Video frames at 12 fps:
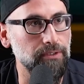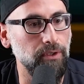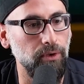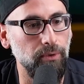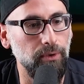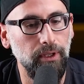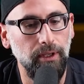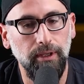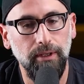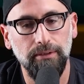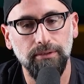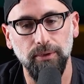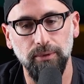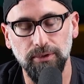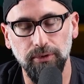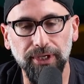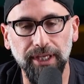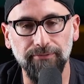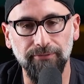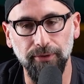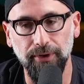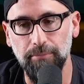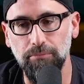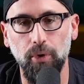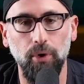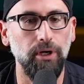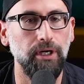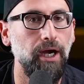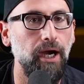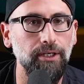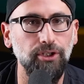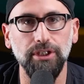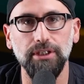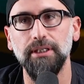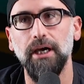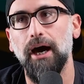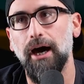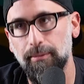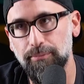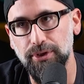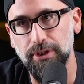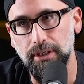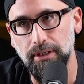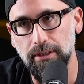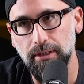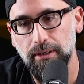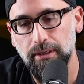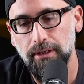So it's looking for a more conscious option,